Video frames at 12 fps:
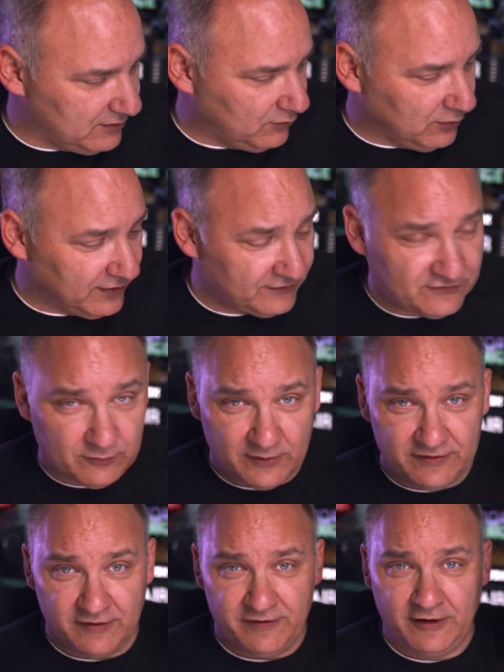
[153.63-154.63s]
whereas with
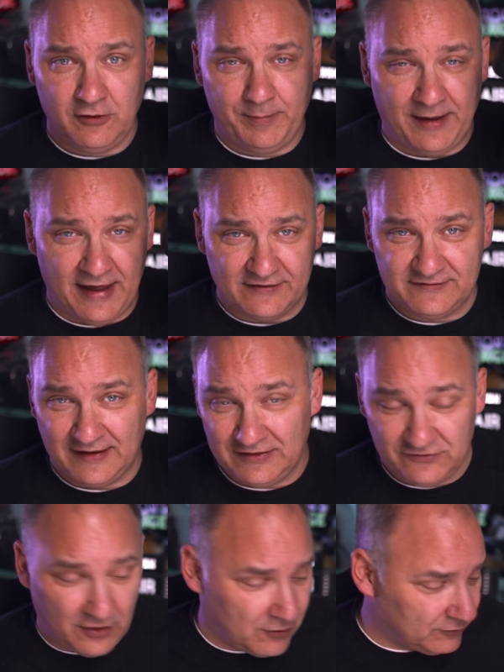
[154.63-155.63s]
the thicker pads, they
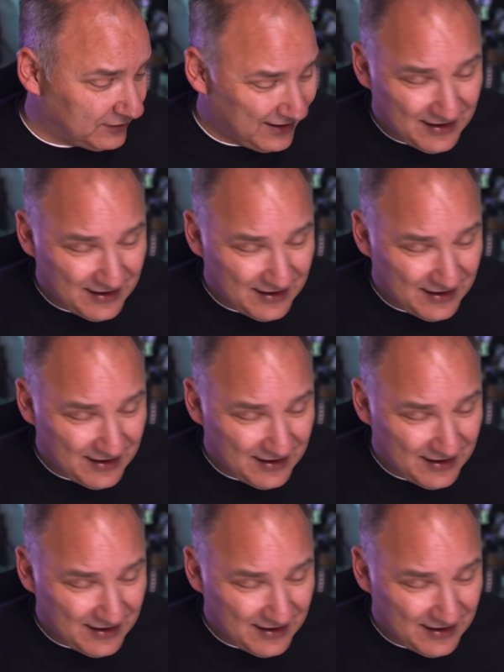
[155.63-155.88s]
don't.